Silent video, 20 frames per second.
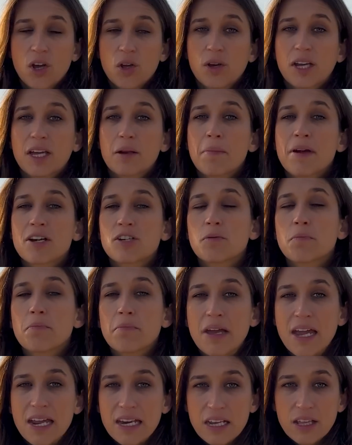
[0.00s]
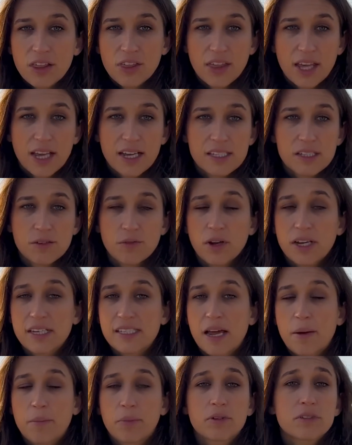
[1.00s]
You can measure many things, for
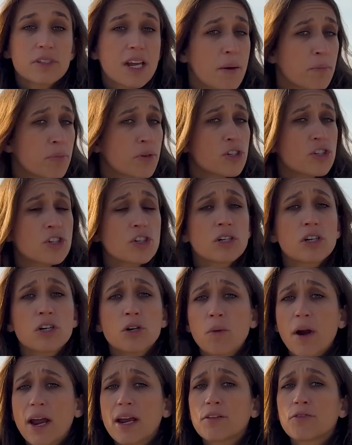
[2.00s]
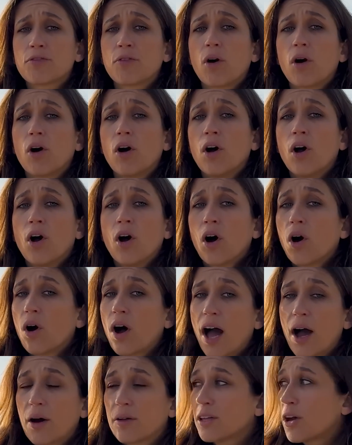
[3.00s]
example, temperature, rainfall, or
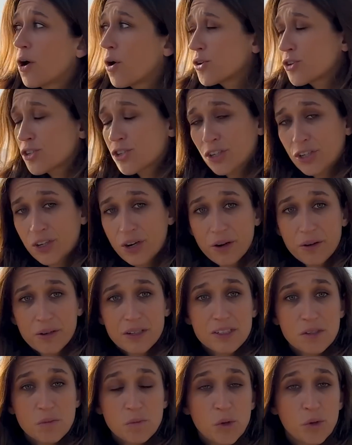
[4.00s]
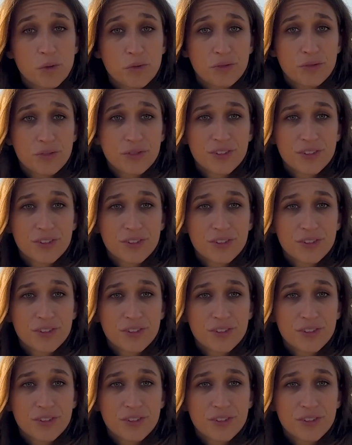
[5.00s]
how the ocean currents move.